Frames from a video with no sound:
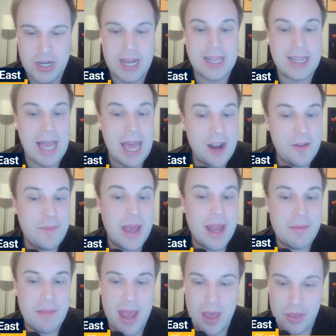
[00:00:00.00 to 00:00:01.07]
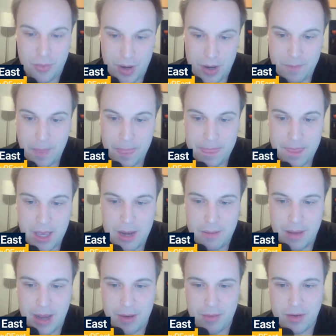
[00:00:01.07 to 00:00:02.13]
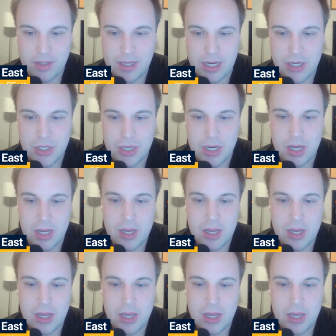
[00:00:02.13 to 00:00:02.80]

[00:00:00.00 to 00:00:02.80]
I had a lot of Ben Mathurin in my rotation.